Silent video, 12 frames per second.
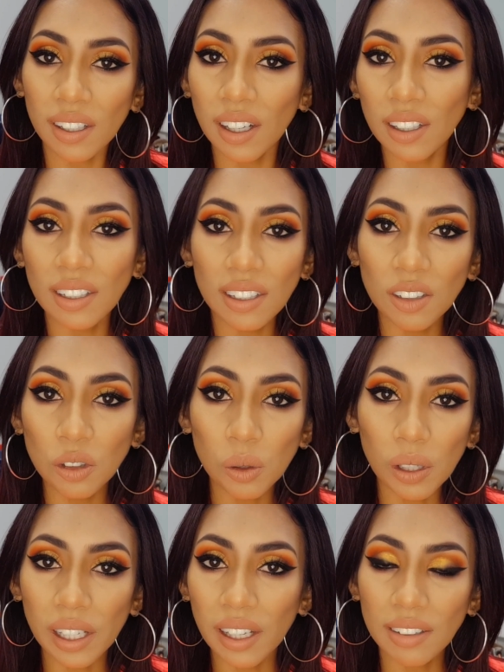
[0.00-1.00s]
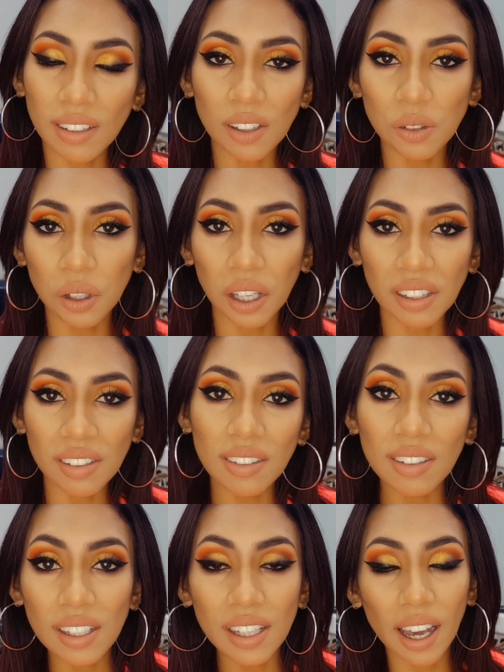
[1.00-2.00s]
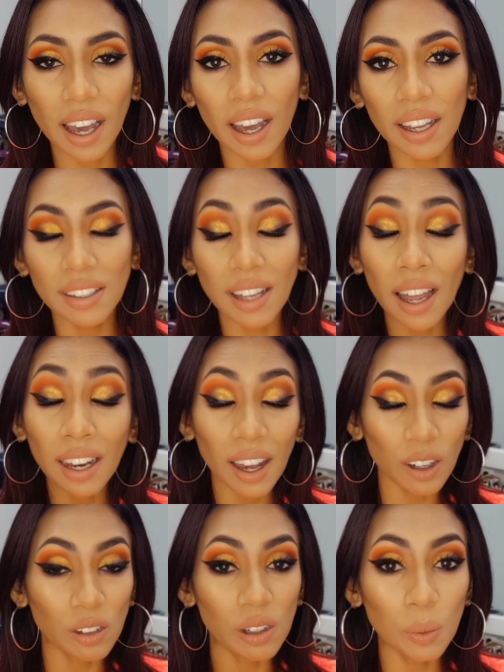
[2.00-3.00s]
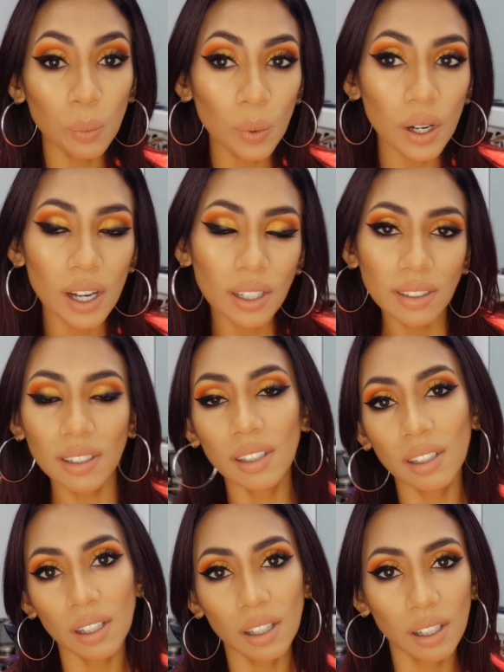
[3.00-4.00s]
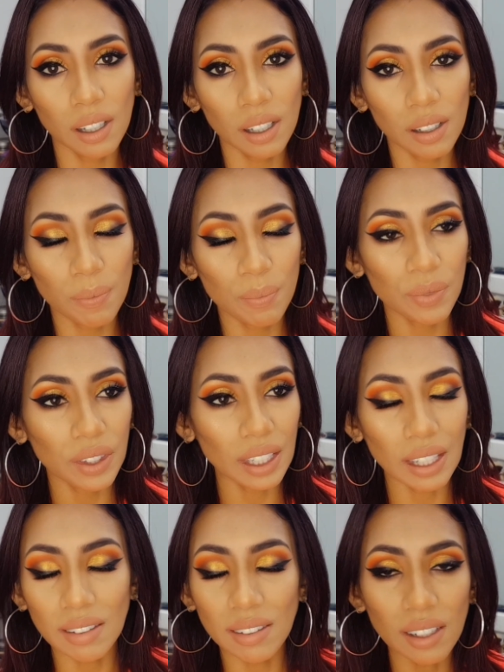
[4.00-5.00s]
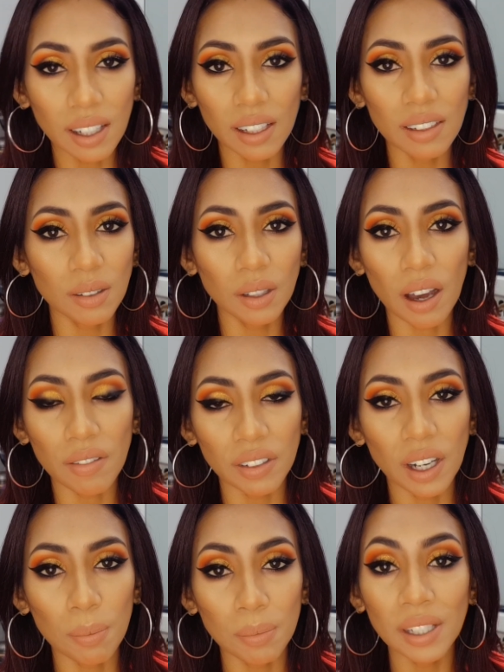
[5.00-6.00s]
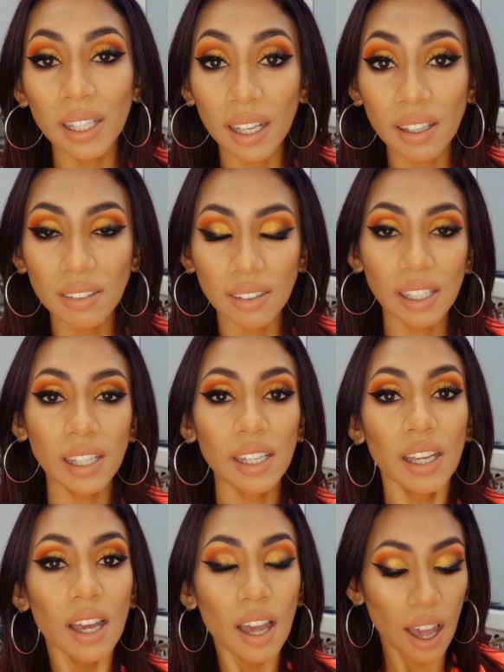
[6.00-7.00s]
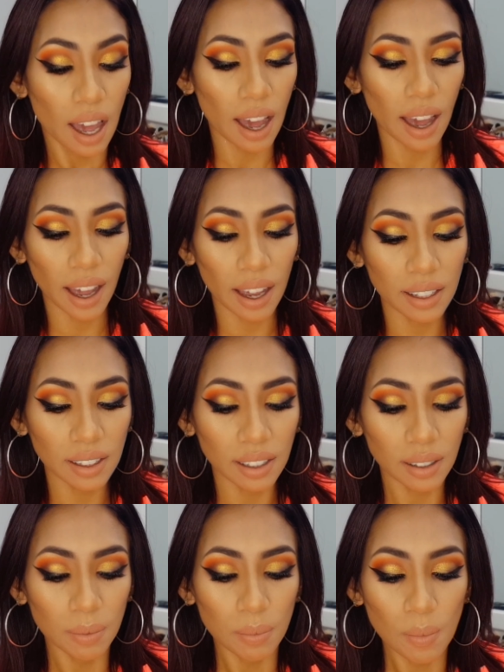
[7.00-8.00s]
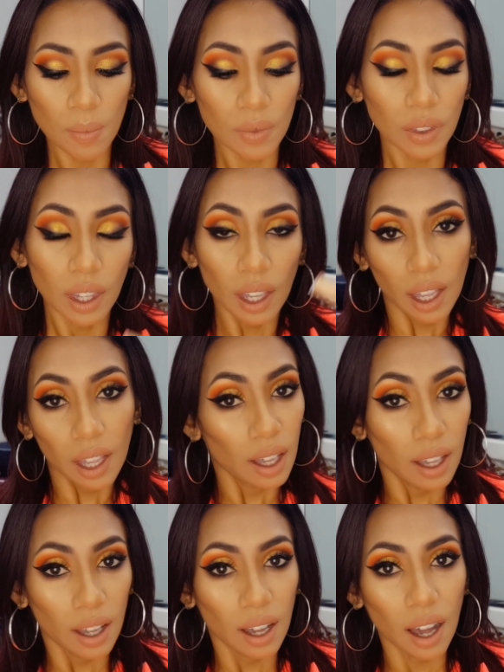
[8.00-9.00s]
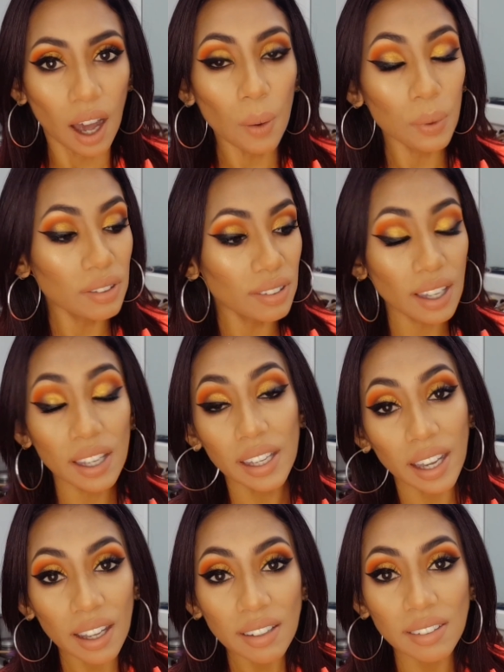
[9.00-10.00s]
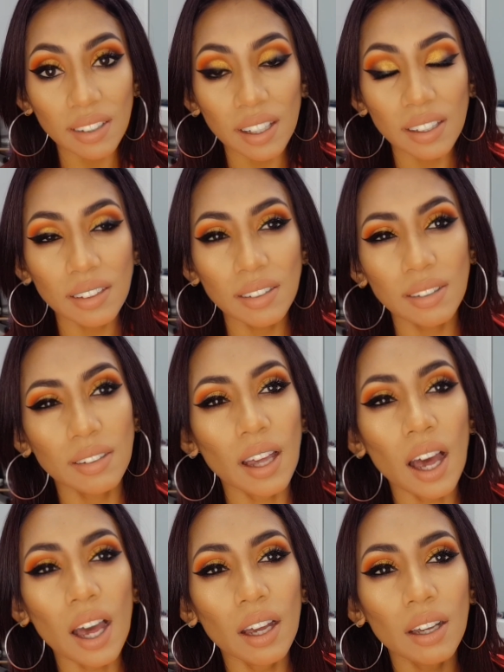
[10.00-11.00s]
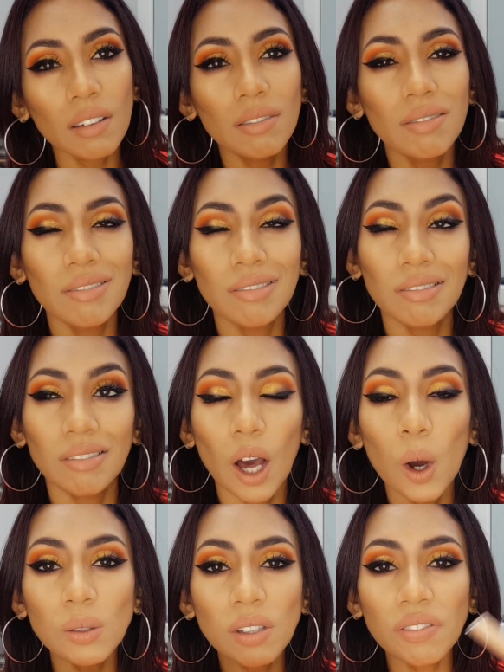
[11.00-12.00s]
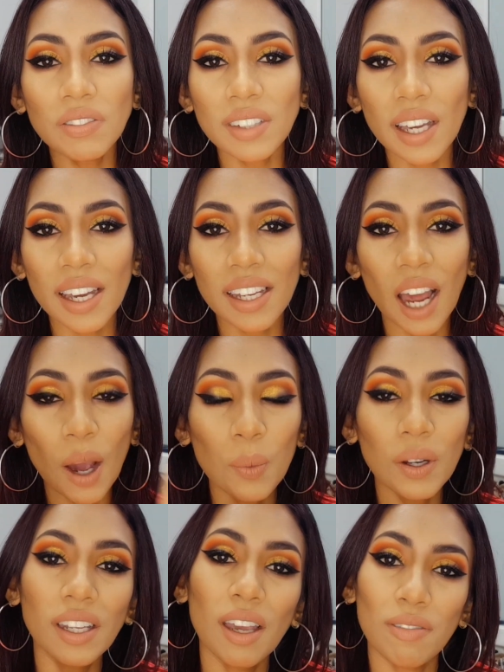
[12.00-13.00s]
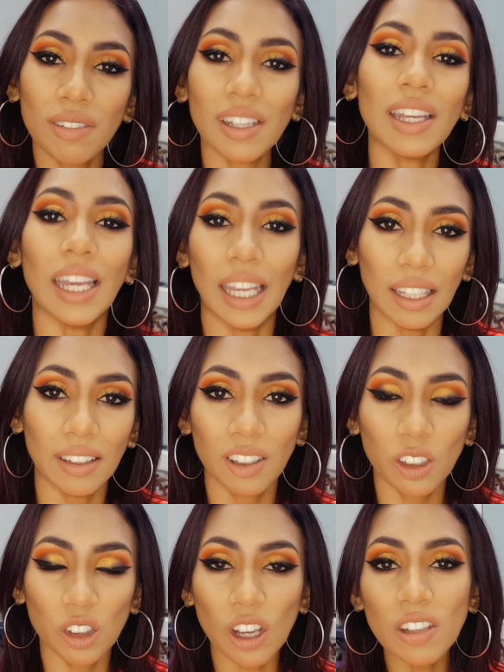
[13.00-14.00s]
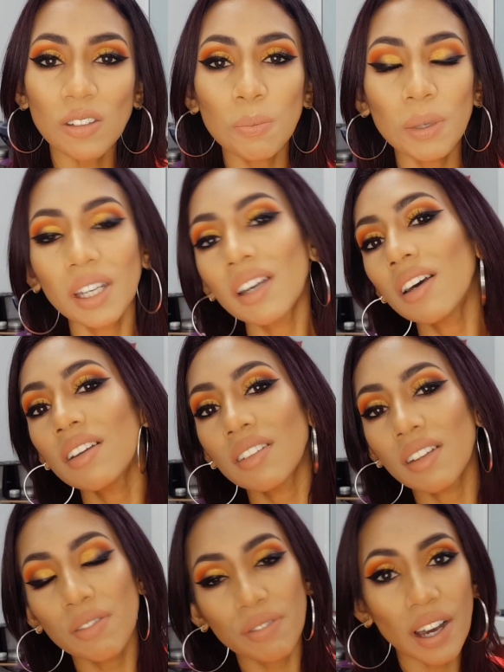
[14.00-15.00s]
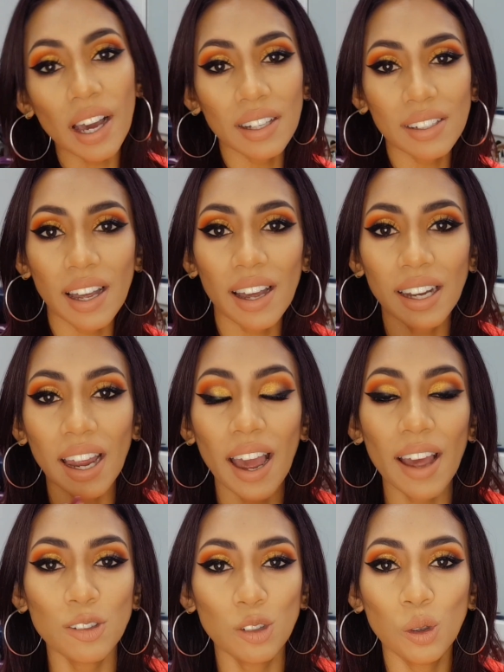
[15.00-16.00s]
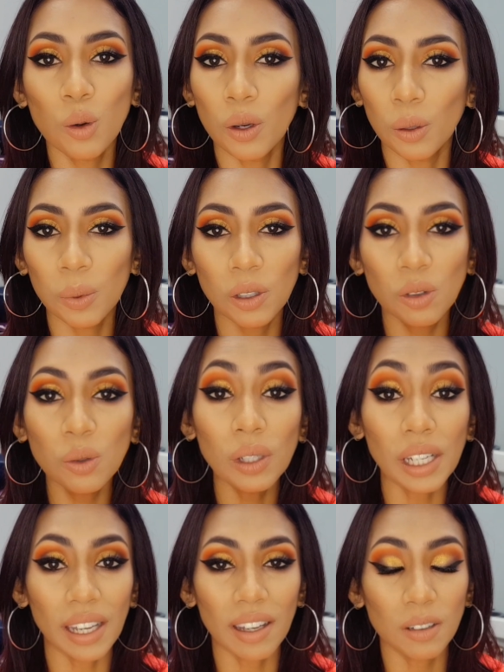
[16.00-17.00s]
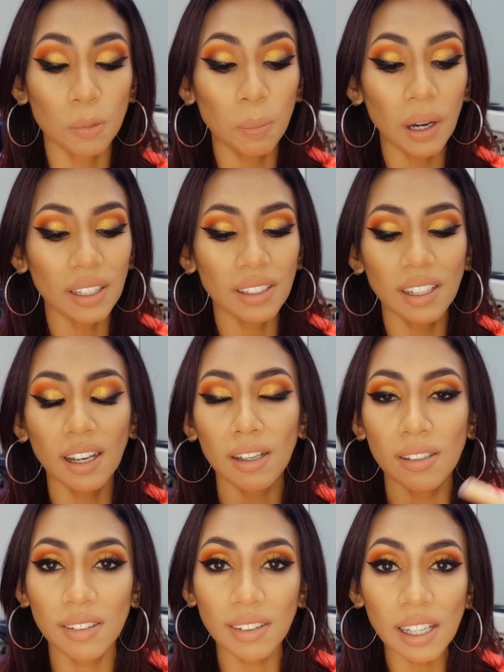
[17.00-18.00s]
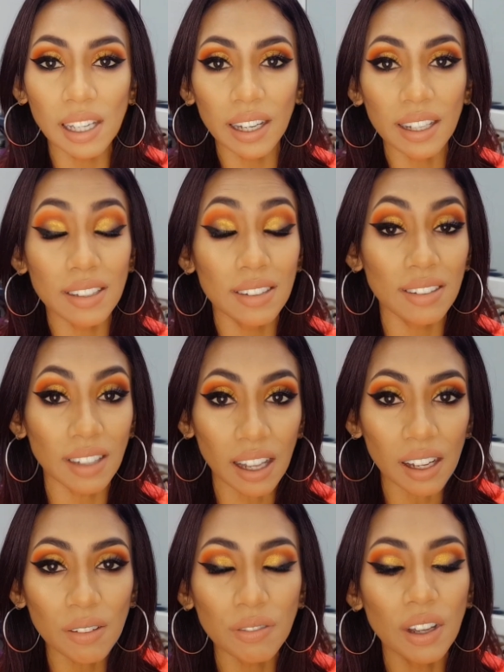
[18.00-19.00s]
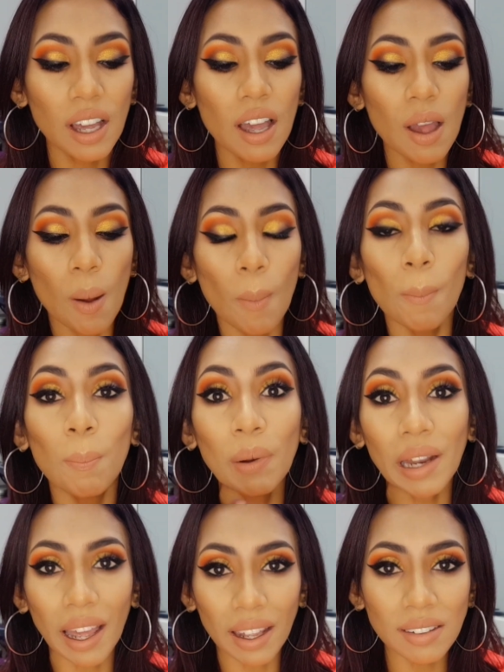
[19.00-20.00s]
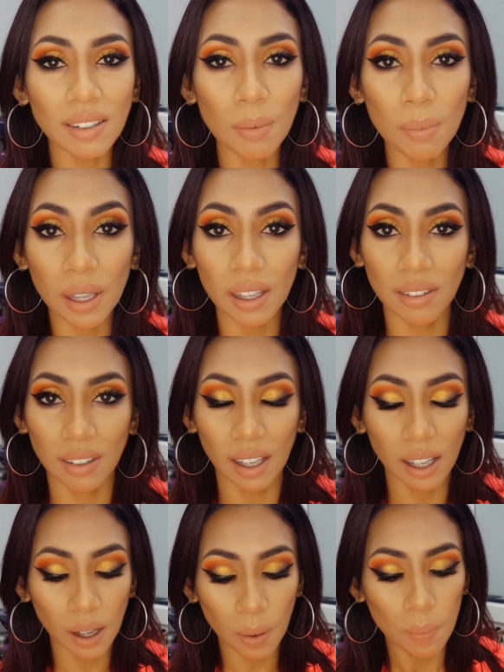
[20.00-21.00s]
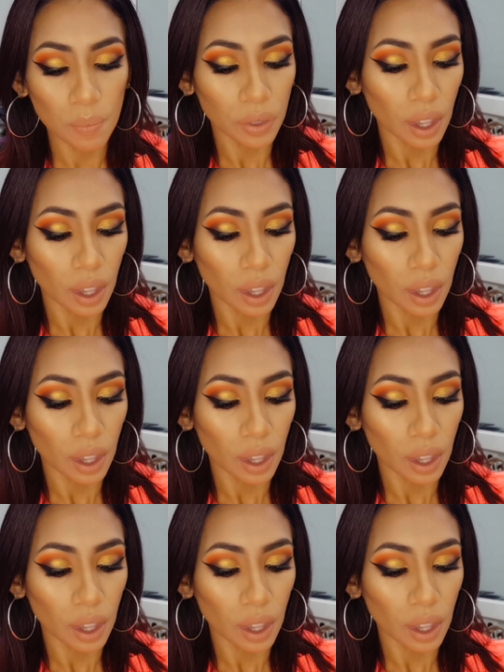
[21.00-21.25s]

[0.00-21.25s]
and I did two layers, as you can see, and that actually worked. The circles covered up nicely, and I would say yes, it's out of 10 I would give it 8, just because of the fact that I had to go in with two layers. But the concealer itself blends amazing,